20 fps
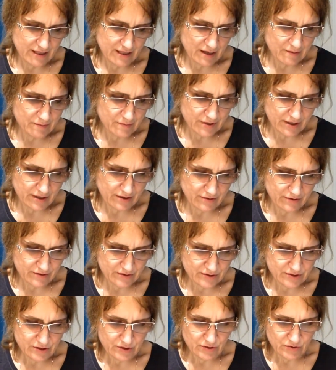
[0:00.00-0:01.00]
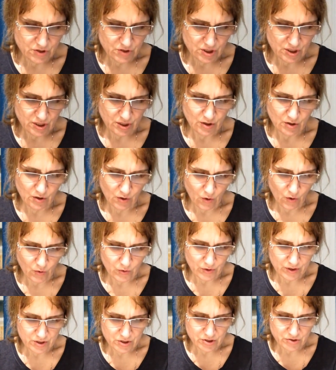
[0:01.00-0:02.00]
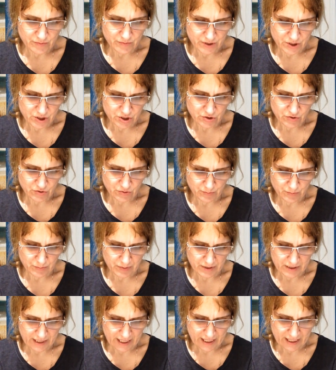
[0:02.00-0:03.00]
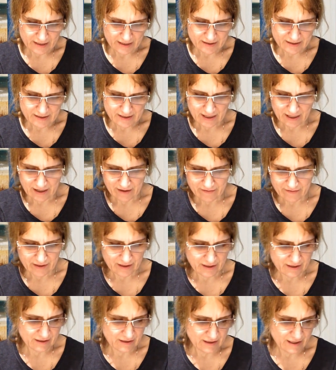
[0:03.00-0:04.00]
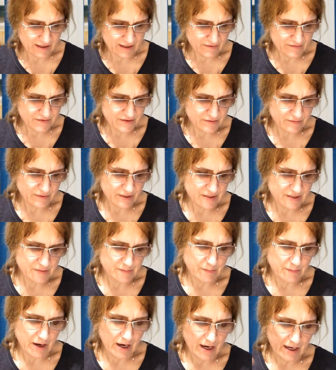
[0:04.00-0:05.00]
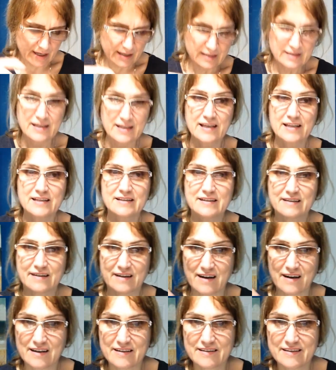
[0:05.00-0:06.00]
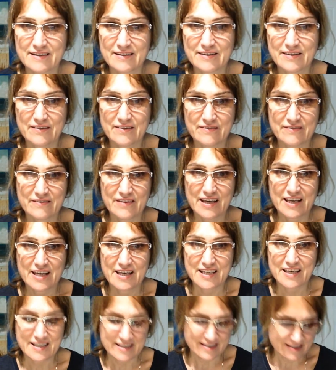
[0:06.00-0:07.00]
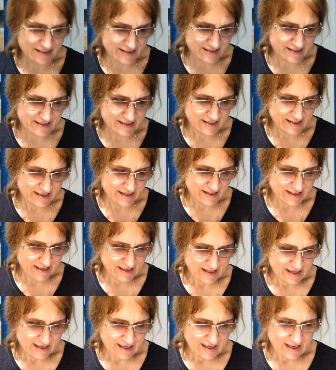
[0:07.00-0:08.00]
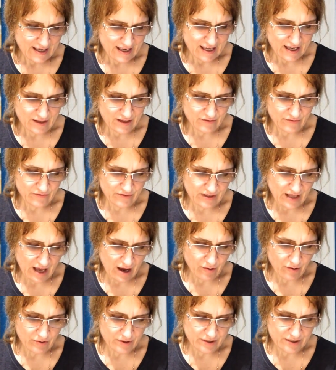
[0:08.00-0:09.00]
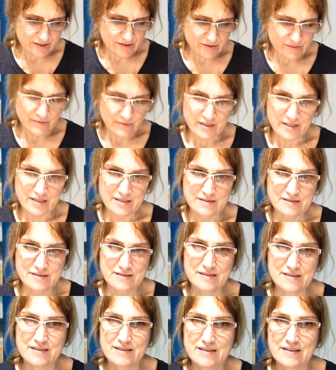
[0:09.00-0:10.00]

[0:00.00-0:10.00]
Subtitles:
embryos usually grow into mature plants having leaves with parallel running veins and flowers with